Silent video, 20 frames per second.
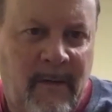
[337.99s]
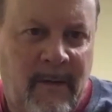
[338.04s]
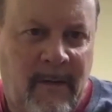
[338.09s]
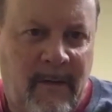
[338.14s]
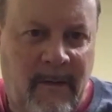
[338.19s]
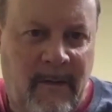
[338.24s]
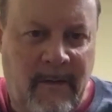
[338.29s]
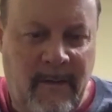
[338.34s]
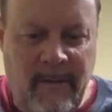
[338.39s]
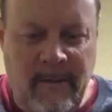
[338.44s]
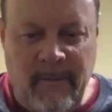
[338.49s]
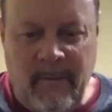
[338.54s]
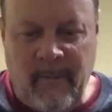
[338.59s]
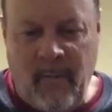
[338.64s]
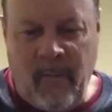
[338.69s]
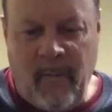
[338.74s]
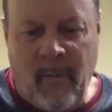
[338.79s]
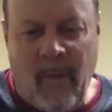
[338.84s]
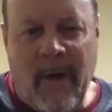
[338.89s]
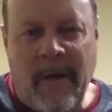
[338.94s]
Uh,
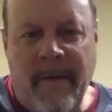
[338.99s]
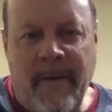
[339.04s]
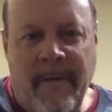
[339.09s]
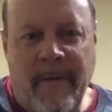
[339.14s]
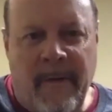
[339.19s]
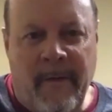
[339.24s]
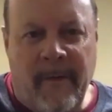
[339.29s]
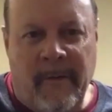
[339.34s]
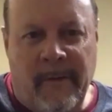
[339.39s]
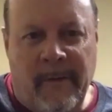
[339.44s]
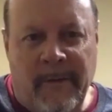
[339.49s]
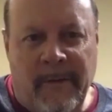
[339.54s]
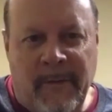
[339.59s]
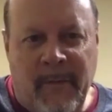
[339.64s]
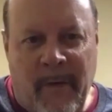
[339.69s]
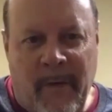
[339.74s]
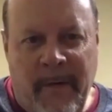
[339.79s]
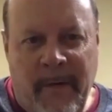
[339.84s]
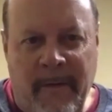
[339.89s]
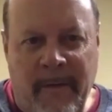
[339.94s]
what are your goals?
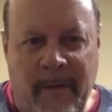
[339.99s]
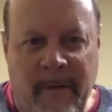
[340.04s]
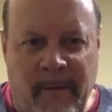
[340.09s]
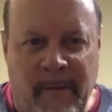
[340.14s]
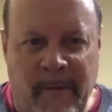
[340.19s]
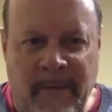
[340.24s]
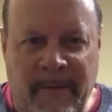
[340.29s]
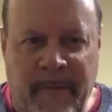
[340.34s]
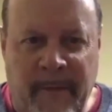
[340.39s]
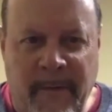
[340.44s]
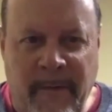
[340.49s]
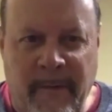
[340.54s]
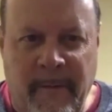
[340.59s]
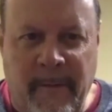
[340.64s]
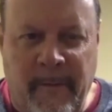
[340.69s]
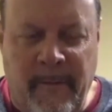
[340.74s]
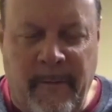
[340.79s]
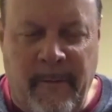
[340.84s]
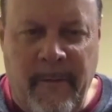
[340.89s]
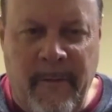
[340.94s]
What are your goals for your
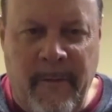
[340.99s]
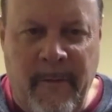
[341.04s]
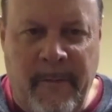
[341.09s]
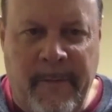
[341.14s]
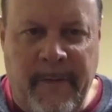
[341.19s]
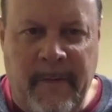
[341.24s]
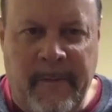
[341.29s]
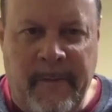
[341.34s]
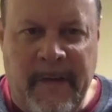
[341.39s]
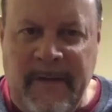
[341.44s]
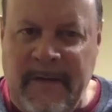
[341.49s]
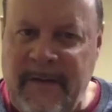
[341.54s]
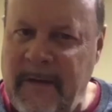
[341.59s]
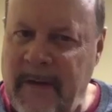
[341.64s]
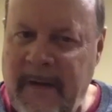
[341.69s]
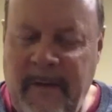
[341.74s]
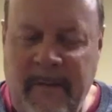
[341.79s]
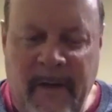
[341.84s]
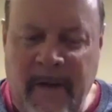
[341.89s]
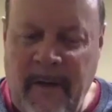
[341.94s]
group? I mean, it's
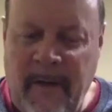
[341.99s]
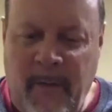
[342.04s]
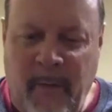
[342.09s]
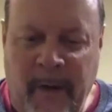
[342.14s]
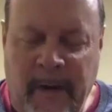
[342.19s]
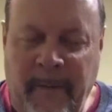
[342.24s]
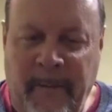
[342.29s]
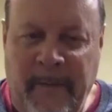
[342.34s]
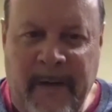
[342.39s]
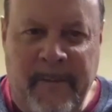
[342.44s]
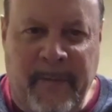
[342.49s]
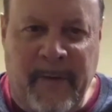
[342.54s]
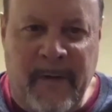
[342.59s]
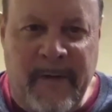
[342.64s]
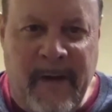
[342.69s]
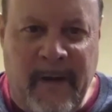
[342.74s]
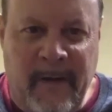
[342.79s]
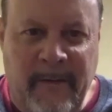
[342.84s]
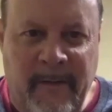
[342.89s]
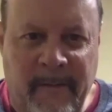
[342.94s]
an incredibly
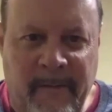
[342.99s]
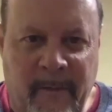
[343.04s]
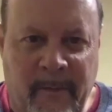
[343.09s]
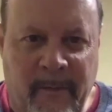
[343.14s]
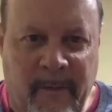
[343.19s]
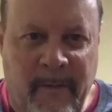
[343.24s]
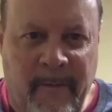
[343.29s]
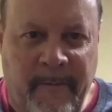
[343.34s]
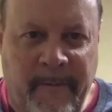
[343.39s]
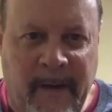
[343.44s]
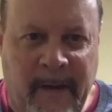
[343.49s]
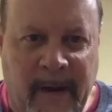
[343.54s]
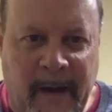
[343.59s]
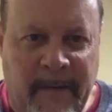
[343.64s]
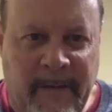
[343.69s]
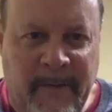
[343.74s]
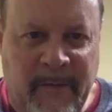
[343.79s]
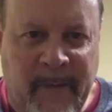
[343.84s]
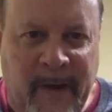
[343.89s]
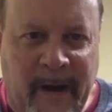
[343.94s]
productive group, the
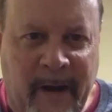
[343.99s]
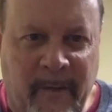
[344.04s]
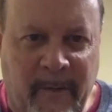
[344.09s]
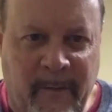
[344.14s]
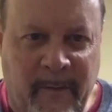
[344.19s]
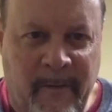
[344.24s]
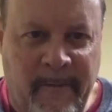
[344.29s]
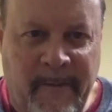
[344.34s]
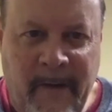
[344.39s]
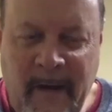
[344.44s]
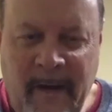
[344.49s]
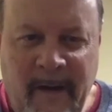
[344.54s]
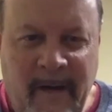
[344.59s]
H V A C group.